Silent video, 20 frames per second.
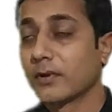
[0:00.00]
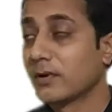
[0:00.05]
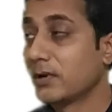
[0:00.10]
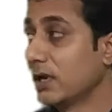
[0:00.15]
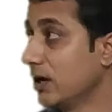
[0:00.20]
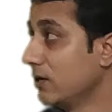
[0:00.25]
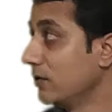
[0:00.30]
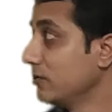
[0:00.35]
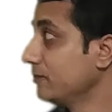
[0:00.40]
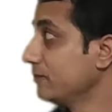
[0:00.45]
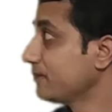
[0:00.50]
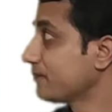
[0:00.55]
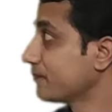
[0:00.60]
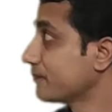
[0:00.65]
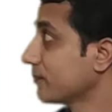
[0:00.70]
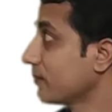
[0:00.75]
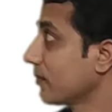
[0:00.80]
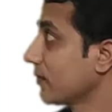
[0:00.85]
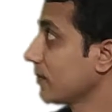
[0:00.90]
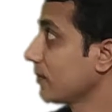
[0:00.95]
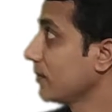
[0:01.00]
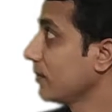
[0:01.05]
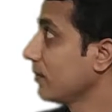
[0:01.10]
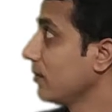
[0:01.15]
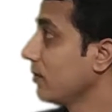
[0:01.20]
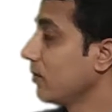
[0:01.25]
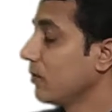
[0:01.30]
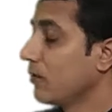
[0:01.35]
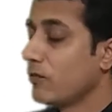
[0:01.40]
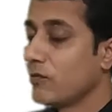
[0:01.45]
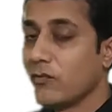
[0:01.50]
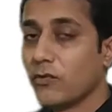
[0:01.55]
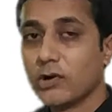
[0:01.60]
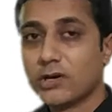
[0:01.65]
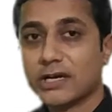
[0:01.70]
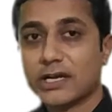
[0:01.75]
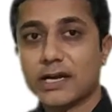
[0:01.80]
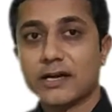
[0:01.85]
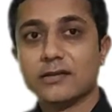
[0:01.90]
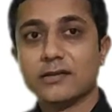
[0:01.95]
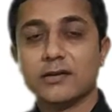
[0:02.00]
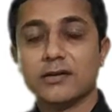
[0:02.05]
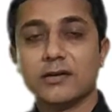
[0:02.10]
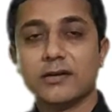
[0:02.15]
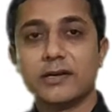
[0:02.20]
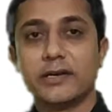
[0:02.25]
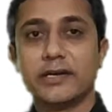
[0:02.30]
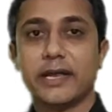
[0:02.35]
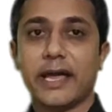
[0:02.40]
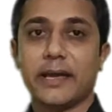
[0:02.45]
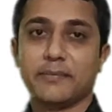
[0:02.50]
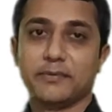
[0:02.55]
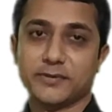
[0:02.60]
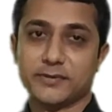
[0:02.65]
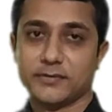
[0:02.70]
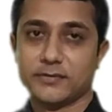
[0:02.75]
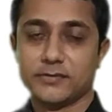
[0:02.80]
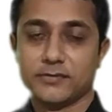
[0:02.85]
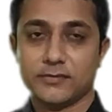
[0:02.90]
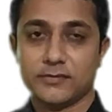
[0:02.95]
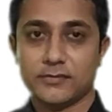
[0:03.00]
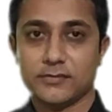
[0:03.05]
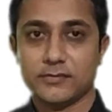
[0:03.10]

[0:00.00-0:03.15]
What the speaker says: Now, what are the types?